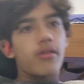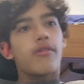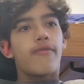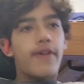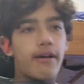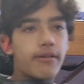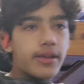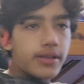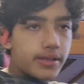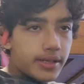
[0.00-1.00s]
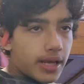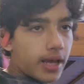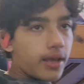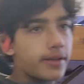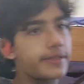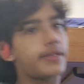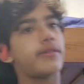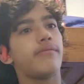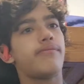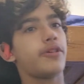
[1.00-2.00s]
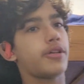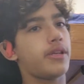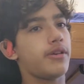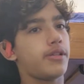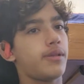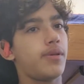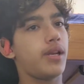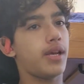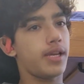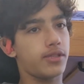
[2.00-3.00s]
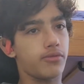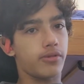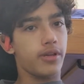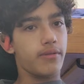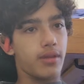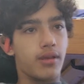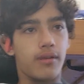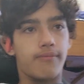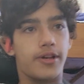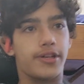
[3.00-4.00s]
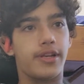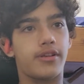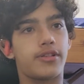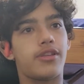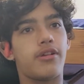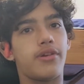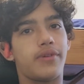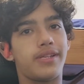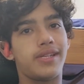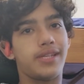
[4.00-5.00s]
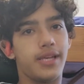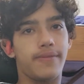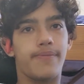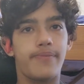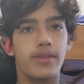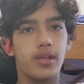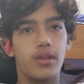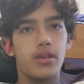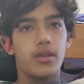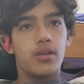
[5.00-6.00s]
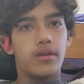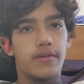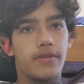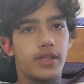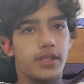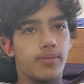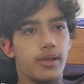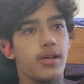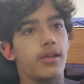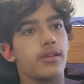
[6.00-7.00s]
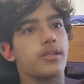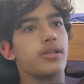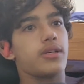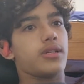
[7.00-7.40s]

Falcons at Buccaneers. To be nice, we'll give the Buccaneers 31-10. Let's be honest.